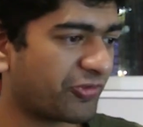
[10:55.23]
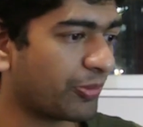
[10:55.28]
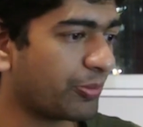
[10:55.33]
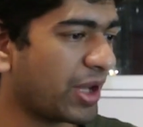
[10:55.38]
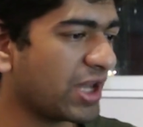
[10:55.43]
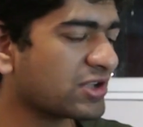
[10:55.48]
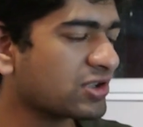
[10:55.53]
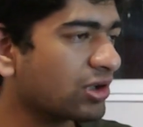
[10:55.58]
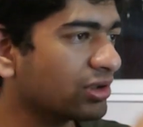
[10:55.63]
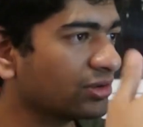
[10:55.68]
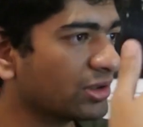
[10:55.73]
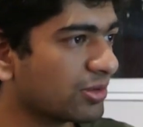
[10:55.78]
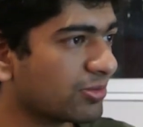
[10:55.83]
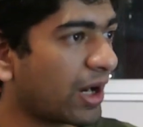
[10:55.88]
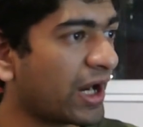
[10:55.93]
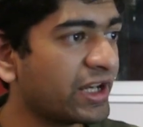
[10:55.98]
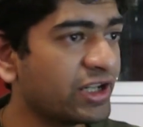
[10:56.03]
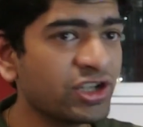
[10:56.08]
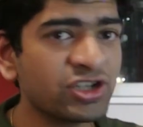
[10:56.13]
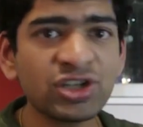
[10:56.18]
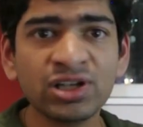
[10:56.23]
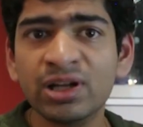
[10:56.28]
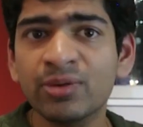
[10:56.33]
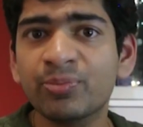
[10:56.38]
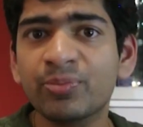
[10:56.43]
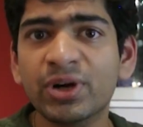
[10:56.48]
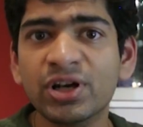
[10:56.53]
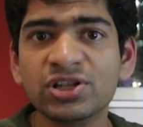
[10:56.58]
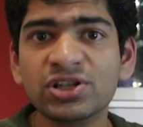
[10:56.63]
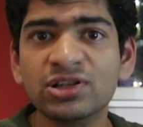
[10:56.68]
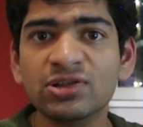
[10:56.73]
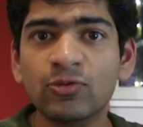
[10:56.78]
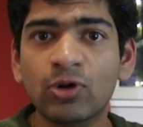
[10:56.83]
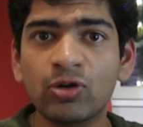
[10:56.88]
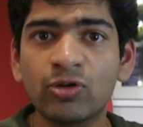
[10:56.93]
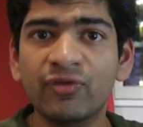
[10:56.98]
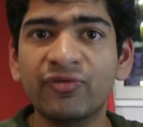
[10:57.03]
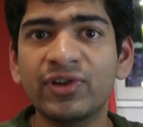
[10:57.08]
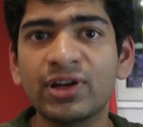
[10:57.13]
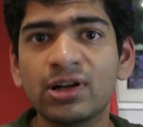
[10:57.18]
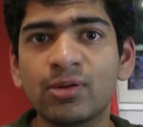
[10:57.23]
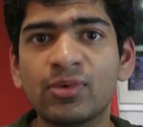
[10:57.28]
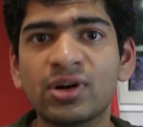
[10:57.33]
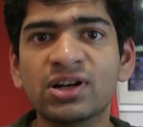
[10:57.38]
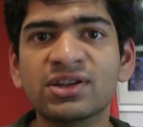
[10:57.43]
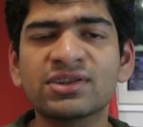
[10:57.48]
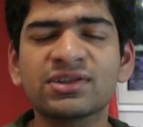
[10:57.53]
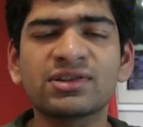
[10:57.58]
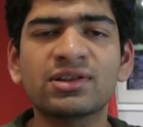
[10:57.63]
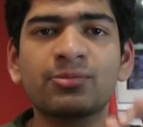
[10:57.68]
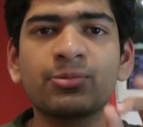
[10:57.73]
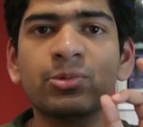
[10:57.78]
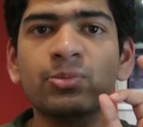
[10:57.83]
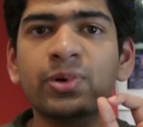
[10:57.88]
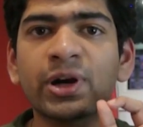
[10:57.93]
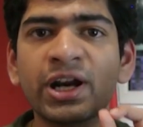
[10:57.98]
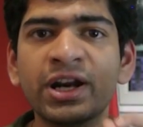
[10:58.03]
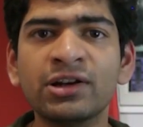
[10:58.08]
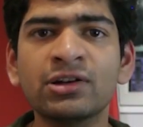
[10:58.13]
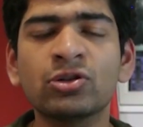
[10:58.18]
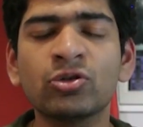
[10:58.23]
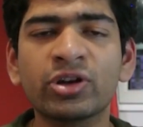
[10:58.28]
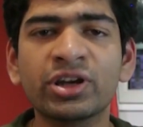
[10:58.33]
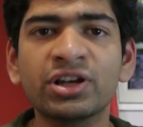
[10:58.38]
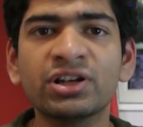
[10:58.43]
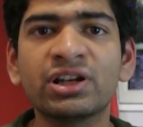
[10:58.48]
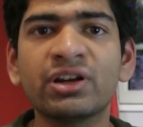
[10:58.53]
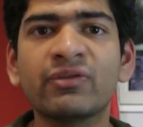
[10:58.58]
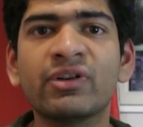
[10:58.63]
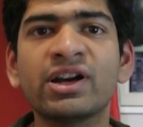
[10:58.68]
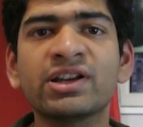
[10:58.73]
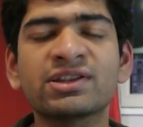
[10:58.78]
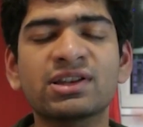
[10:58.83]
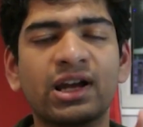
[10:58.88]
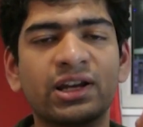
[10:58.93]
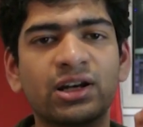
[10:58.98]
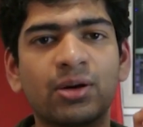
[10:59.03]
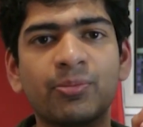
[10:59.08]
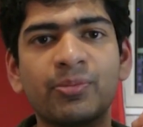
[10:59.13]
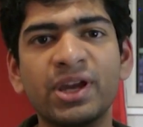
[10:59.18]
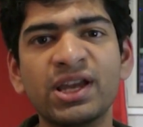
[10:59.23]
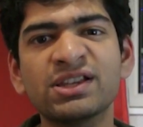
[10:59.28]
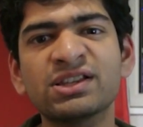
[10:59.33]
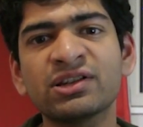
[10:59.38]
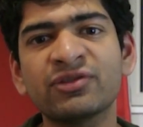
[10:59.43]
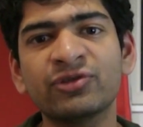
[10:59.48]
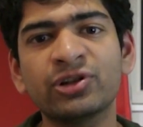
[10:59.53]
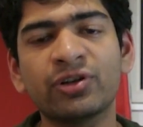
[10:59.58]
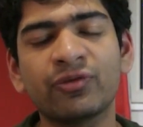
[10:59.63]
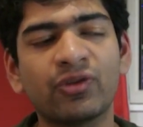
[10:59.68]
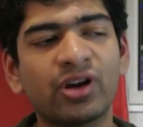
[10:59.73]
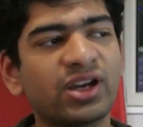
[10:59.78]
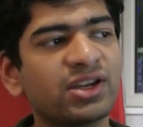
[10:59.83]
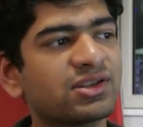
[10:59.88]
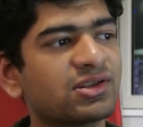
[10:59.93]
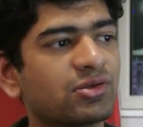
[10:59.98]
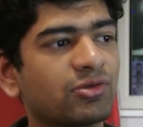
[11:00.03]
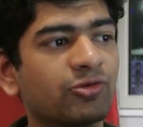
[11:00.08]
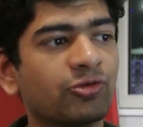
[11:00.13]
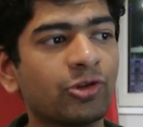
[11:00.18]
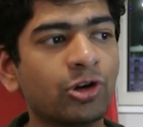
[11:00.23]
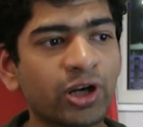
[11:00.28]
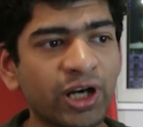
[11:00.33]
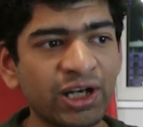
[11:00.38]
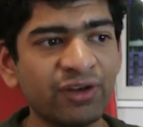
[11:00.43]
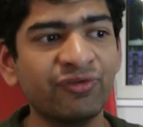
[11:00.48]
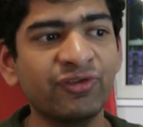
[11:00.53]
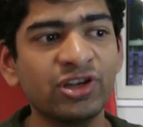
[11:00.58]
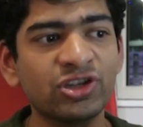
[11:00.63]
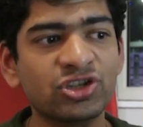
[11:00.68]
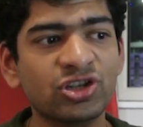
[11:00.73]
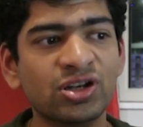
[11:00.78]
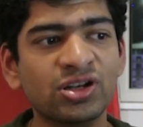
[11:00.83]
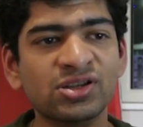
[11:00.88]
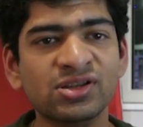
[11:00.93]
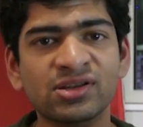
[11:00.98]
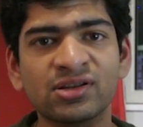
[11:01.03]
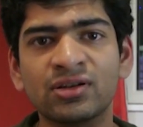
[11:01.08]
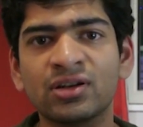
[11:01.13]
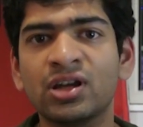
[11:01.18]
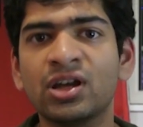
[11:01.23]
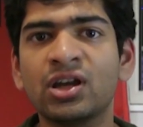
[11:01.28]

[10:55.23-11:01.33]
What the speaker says: based on my initial impressions, what I feel about this is a great looking device, an amazing device, great features.